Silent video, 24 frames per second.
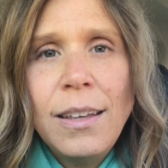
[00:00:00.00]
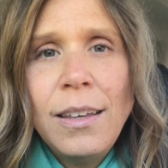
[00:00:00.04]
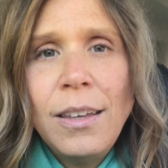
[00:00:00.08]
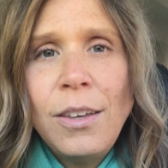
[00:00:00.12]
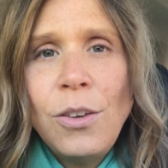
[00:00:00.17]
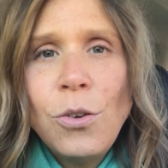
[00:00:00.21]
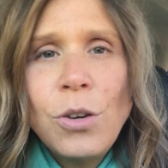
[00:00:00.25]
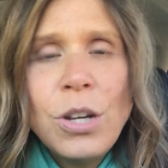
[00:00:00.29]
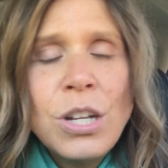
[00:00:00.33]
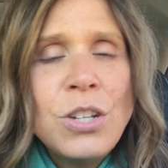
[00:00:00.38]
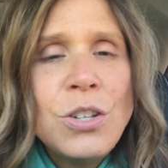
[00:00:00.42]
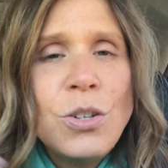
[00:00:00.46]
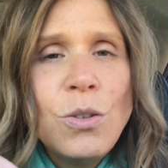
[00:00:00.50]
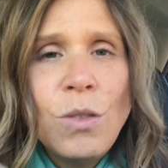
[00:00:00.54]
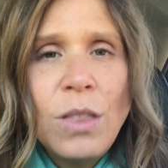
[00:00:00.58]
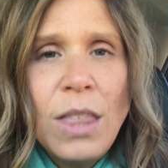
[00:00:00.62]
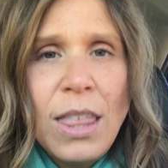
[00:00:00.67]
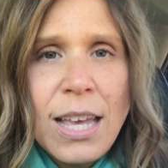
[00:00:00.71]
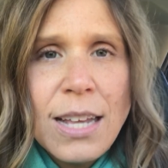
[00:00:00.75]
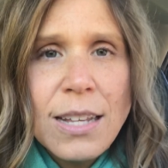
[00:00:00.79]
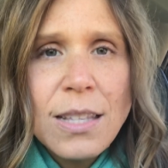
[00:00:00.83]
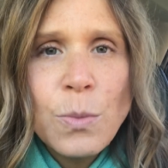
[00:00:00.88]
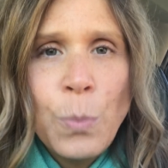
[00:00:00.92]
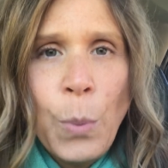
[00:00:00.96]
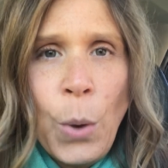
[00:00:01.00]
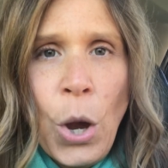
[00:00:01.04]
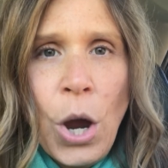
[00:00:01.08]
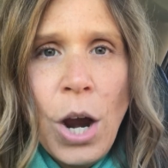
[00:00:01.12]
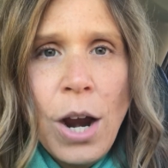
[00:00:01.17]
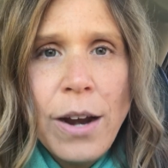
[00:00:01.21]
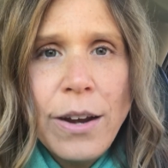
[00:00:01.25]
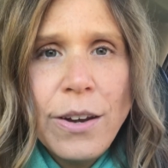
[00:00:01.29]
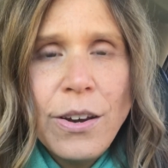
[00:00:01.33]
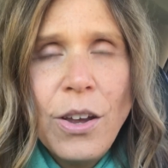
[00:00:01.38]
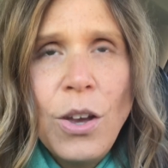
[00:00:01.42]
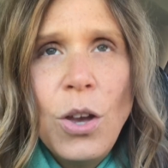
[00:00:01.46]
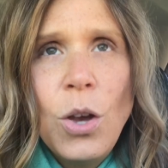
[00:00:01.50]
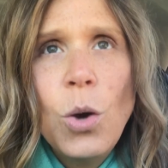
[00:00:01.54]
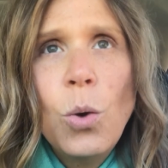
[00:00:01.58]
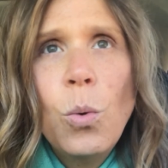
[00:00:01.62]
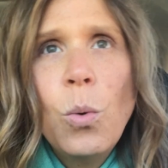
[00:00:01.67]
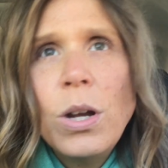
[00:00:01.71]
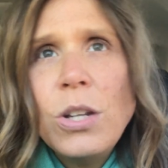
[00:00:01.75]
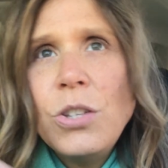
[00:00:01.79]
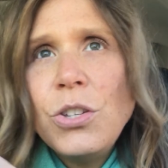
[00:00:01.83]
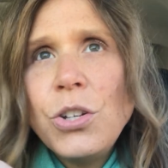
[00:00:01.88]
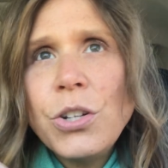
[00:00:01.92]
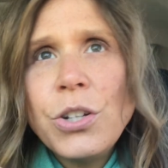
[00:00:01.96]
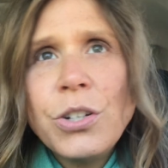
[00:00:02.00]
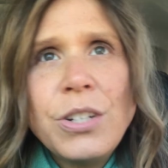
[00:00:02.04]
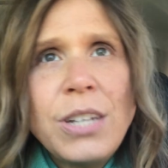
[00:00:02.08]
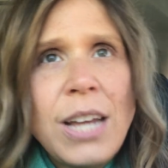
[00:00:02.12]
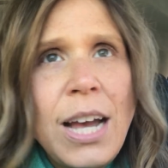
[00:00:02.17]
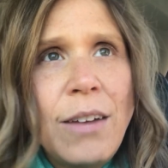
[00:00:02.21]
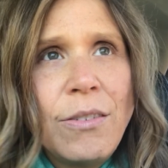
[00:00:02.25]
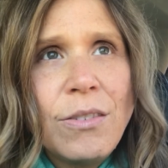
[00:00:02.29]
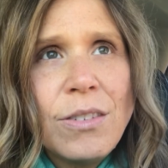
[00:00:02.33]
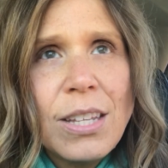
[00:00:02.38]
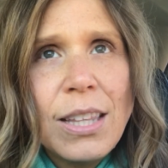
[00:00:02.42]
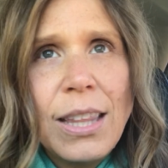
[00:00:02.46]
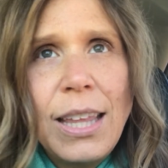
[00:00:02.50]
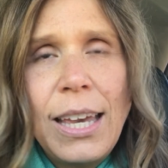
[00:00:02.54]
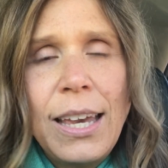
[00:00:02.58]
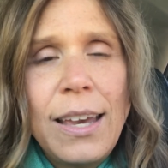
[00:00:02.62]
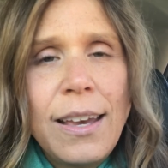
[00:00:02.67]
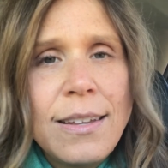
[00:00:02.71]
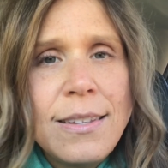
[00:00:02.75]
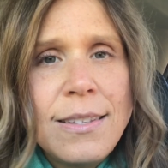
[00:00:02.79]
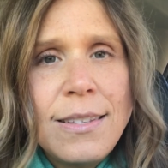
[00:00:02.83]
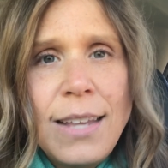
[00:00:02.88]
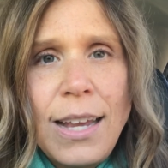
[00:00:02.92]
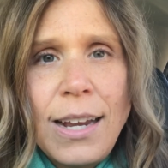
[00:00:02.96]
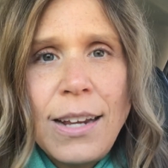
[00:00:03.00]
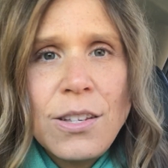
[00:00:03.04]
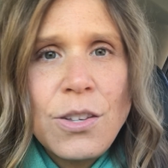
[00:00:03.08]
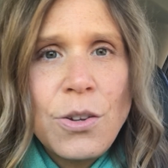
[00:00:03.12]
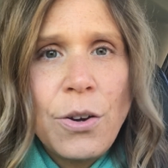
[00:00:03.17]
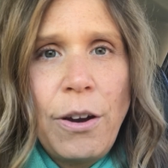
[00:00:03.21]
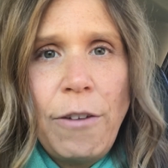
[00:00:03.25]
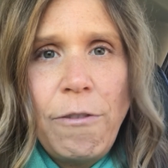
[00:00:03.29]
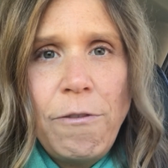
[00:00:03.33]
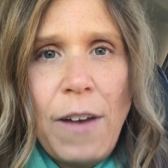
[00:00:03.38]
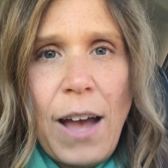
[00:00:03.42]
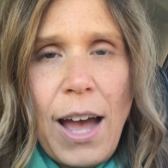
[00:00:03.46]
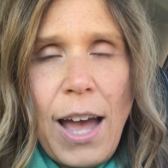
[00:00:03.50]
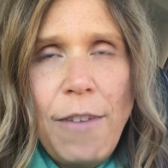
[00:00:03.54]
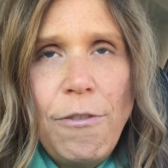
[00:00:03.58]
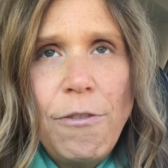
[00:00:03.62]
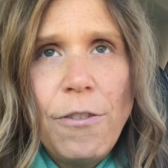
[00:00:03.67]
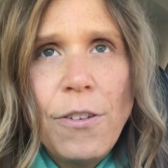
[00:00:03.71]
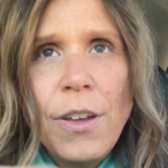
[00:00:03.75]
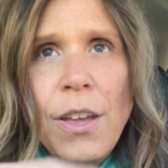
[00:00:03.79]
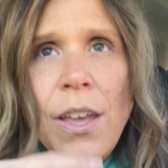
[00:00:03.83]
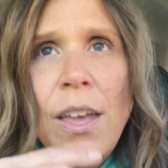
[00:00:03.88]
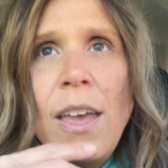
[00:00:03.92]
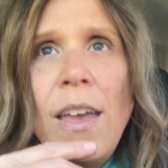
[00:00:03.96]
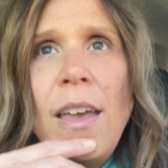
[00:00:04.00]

you can do this part once you're down to like a 6 or a 5.